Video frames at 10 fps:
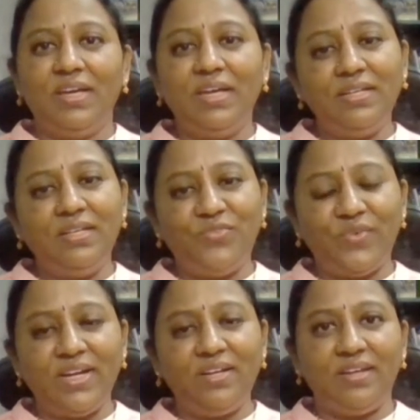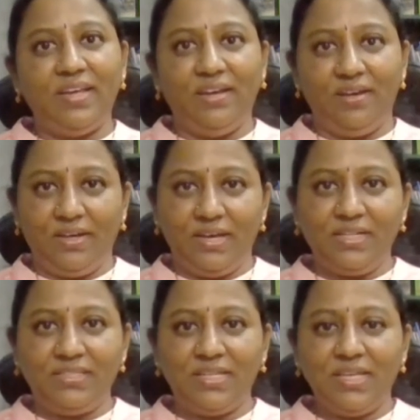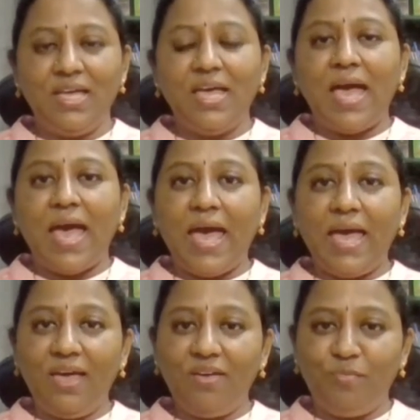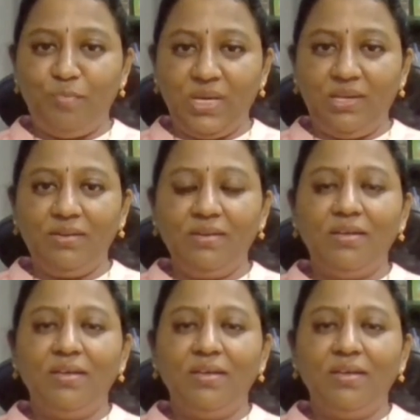in different areas, I have been